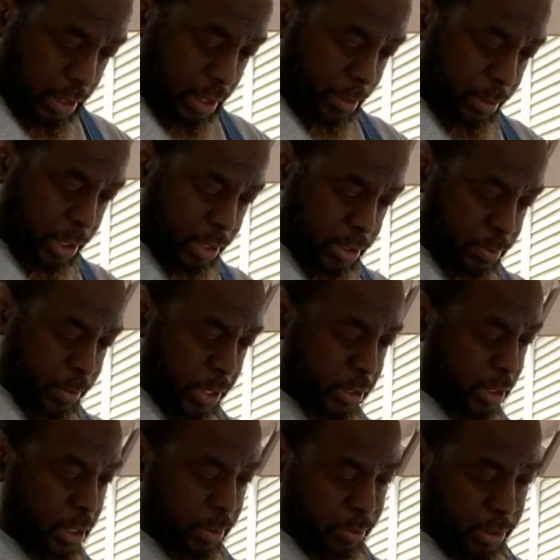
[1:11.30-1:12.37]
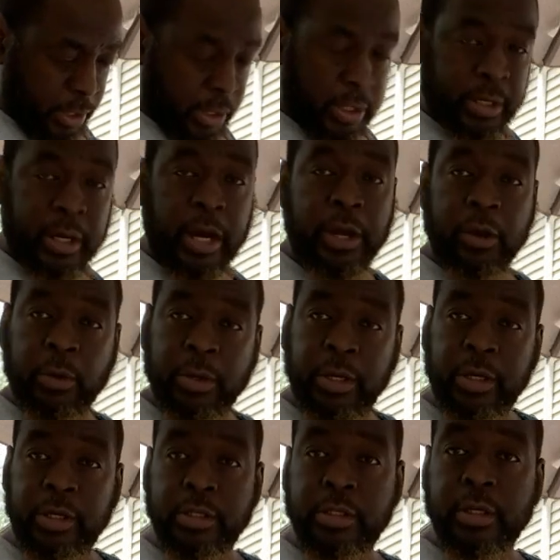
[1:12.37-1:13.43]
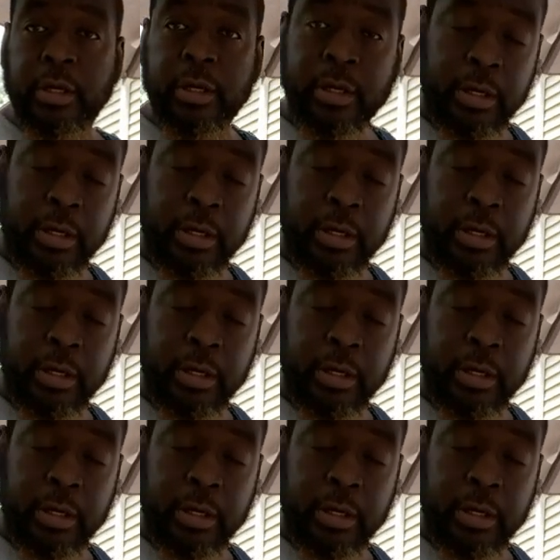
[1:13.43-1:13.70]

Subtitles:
I'm not expecting it, but coyotes,